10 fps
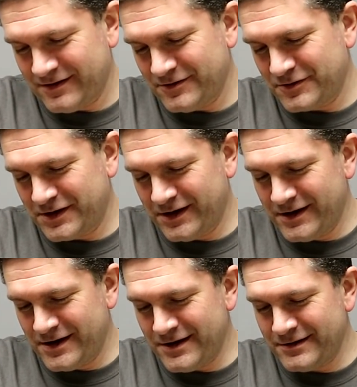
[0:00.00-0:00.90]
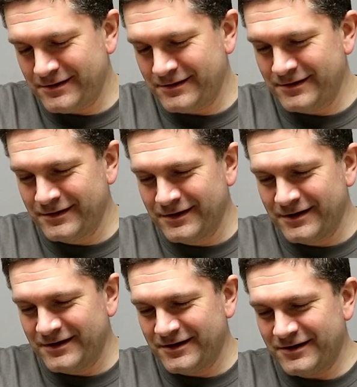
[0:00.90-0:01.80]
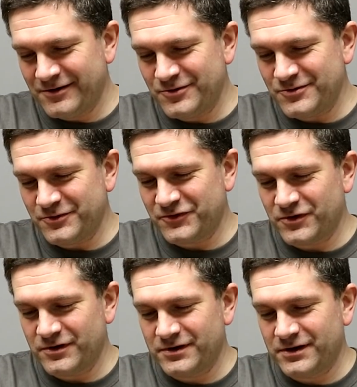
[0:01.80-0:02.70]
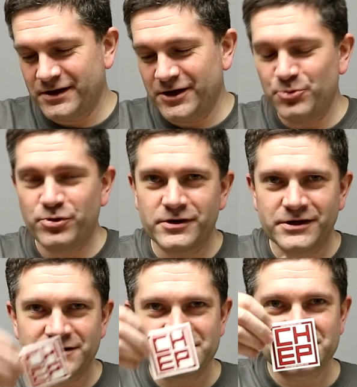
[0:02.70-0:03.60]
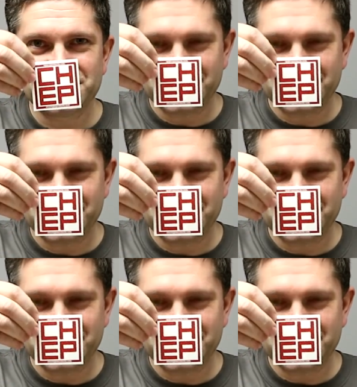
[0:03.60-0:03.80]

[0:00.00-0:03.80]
Okay. Oh, we've got EL Products.